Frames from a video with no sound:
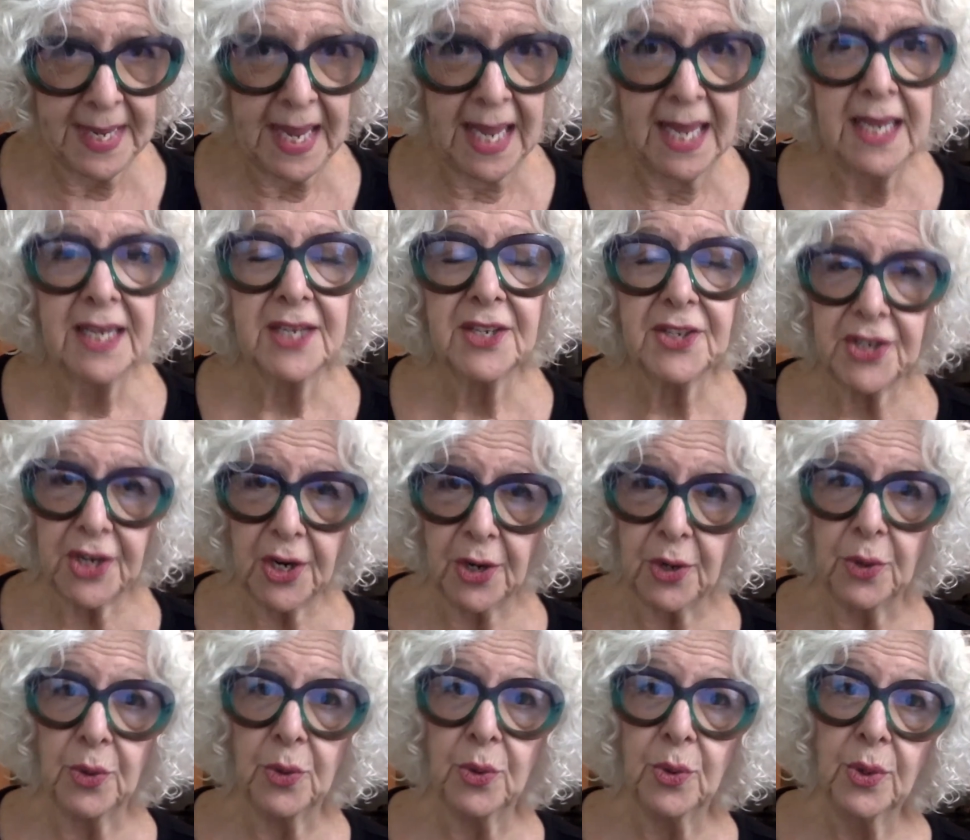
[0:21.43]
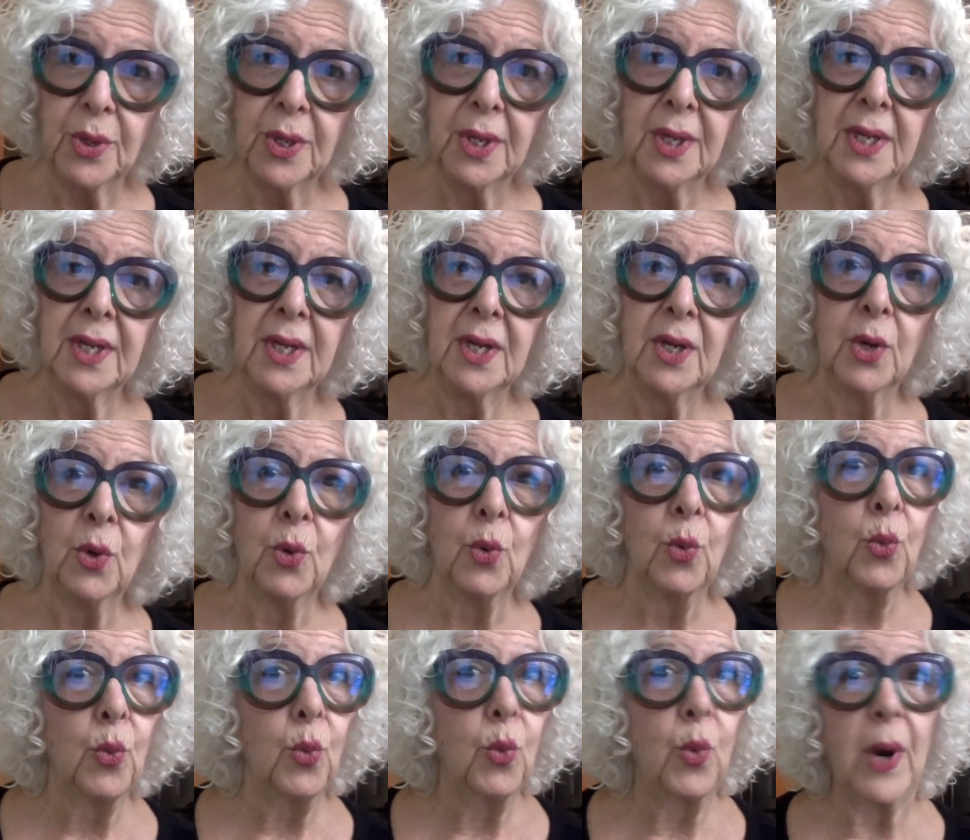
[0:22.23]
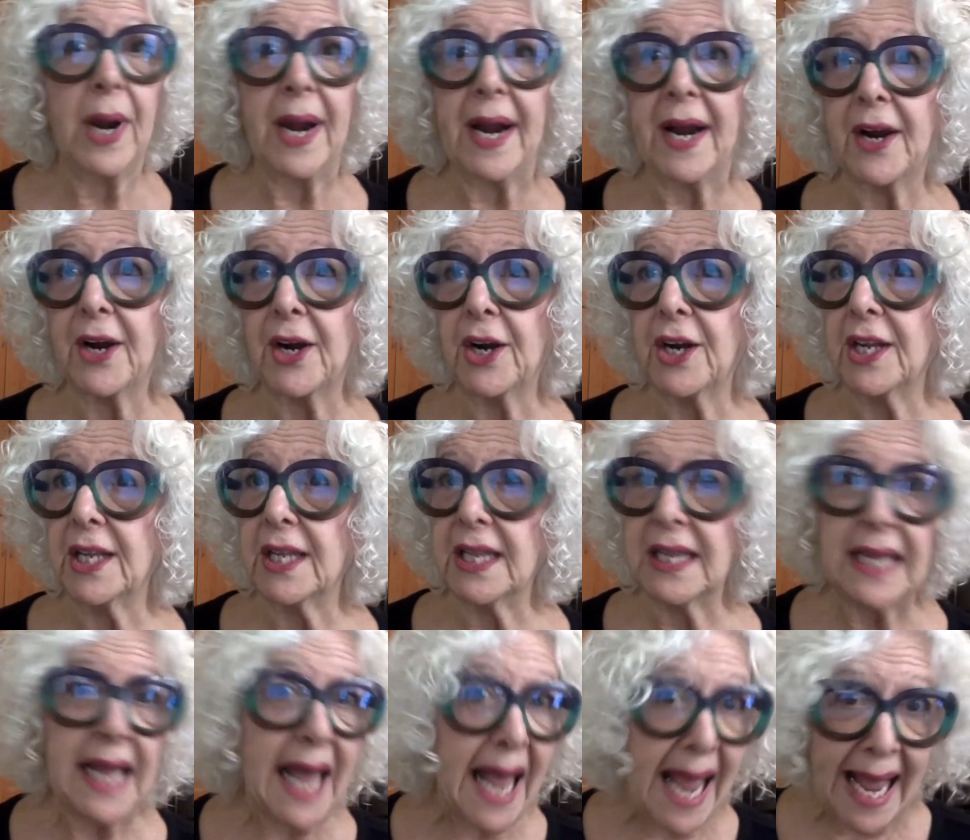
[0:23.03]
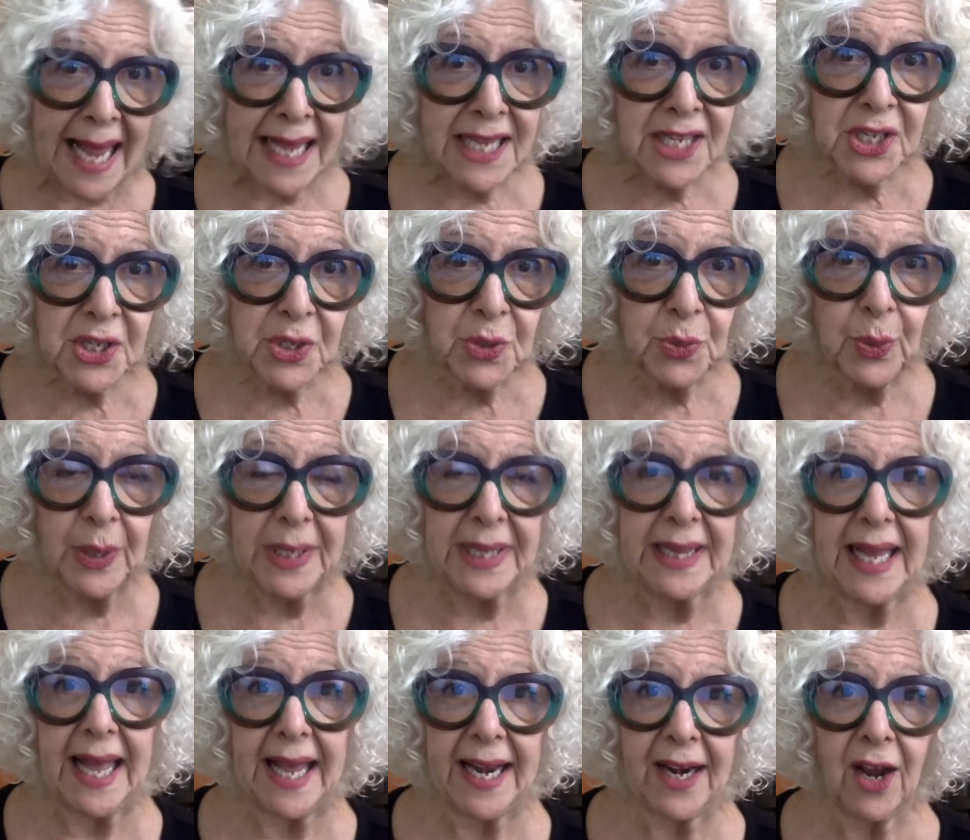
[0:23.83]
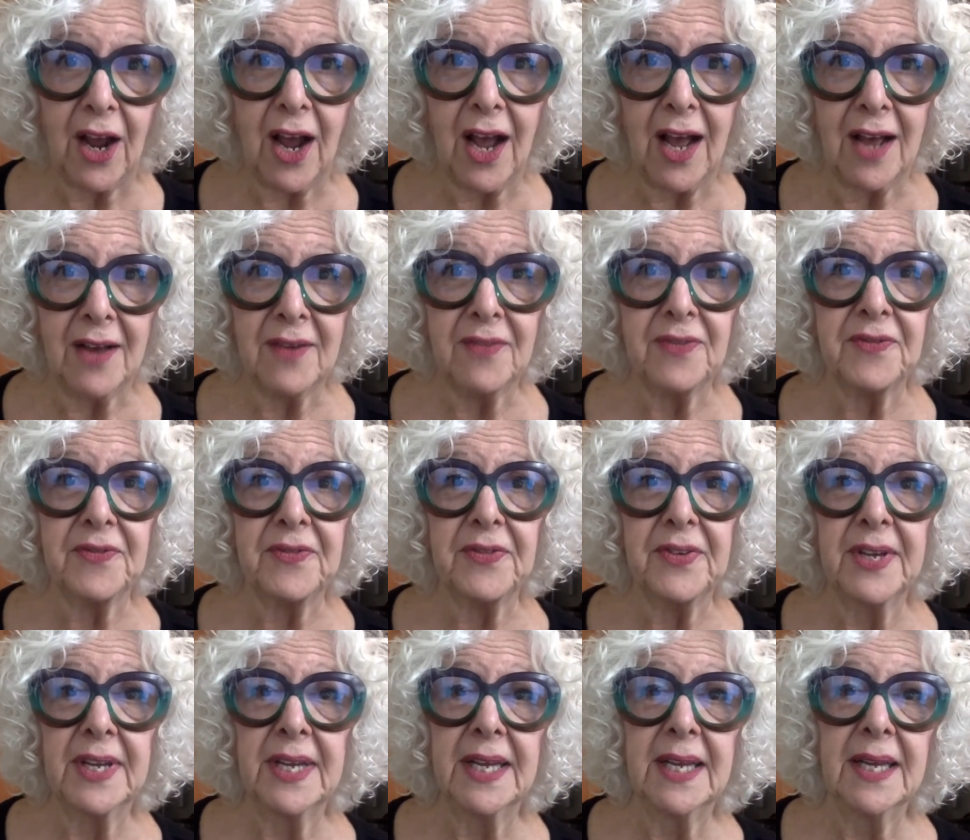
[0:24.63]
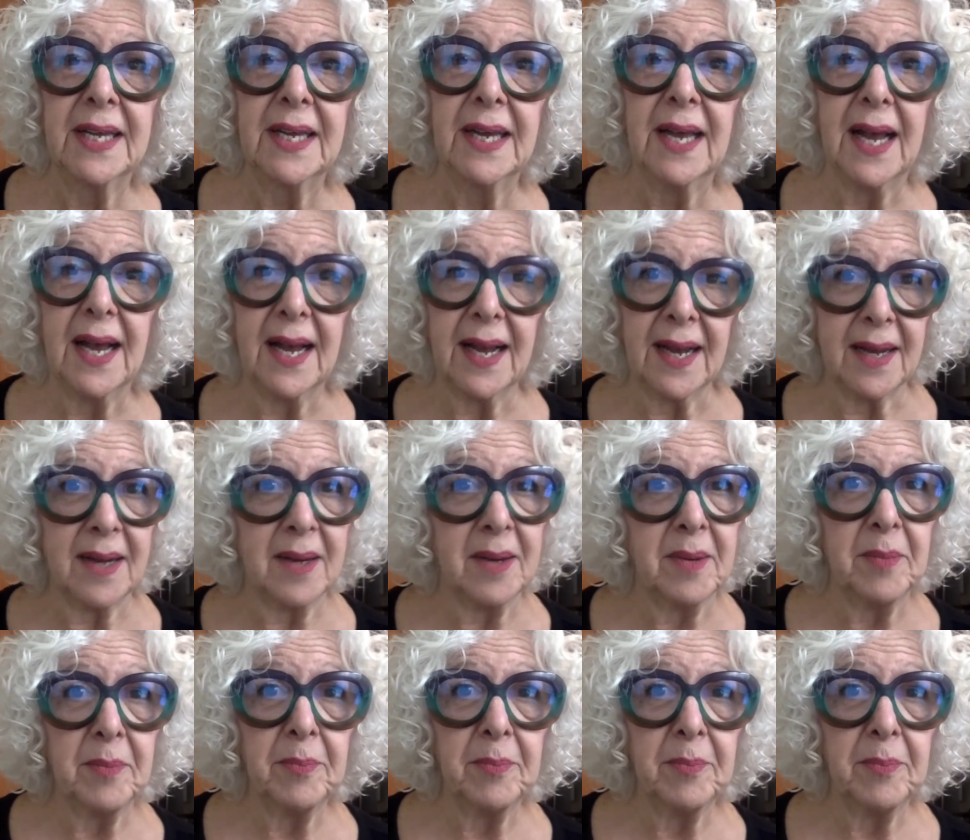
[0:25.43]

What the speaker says: so where last we let off,